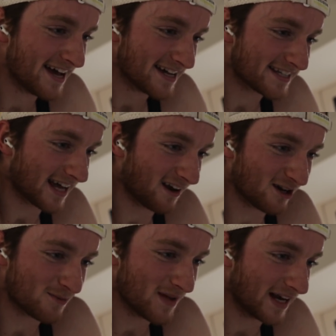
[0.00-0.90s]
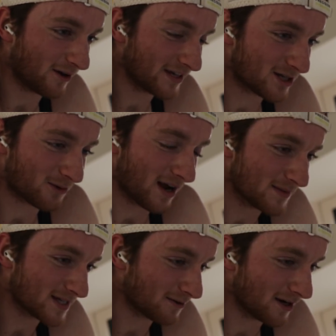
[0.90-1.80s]
It's that last minute on each rep
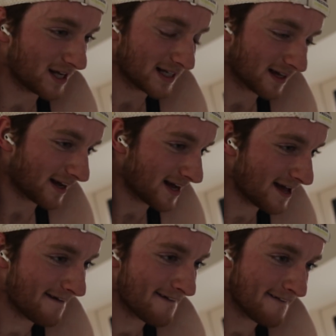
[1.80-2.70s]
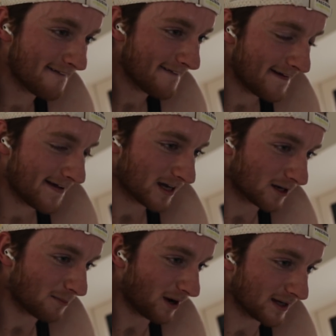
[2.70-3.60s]
that's really gonna
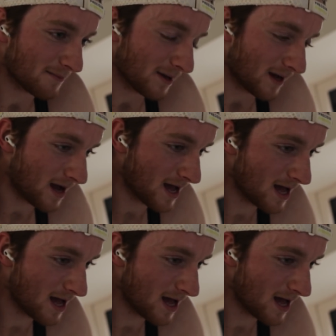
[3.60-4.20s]
bite, but